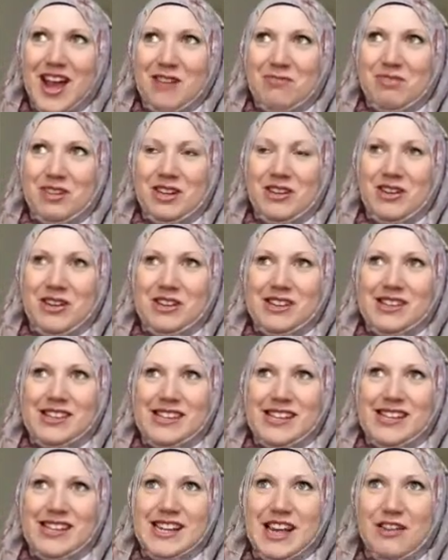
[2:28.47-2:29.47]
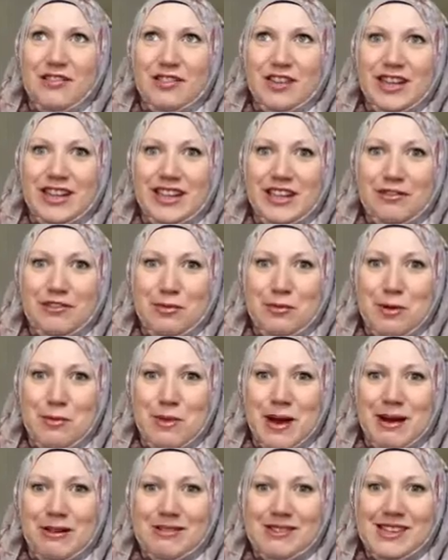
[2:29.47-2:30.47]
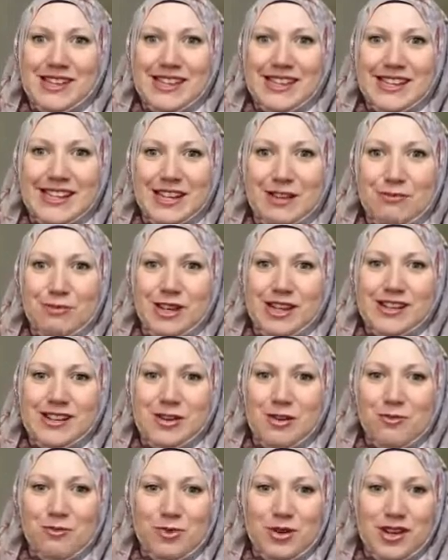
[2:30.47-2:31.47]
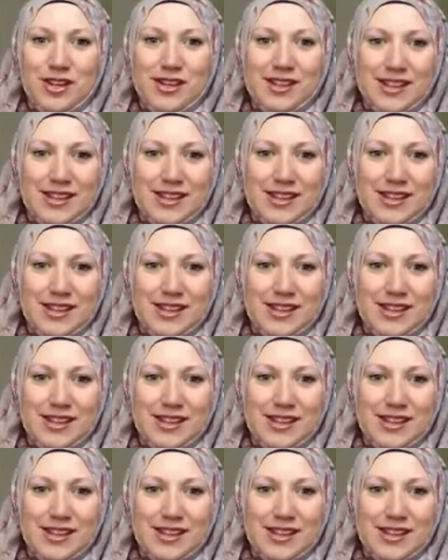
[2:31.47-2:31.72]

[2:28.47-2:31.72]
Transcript: because definitely from about 16 weeks onwards,